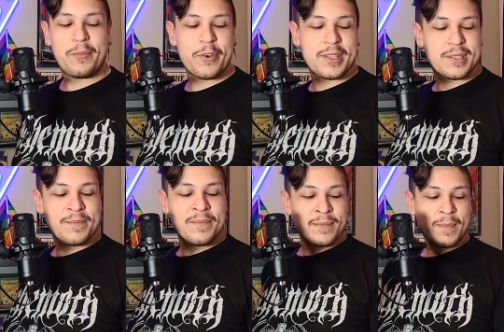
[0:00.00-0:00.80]
was,
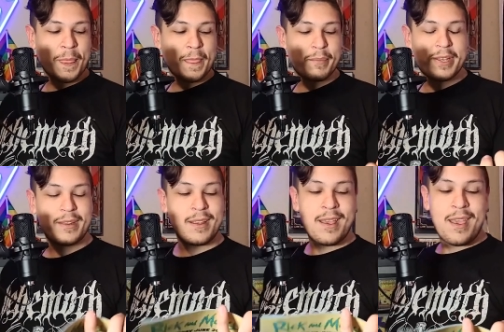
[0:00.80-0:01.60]

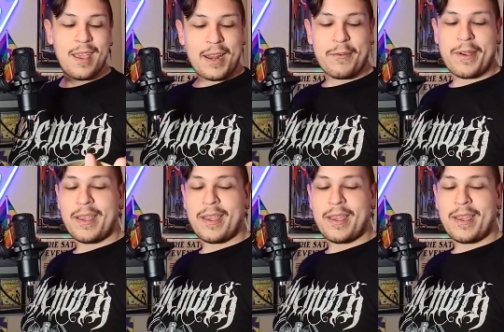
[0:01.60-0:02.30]
but anyway,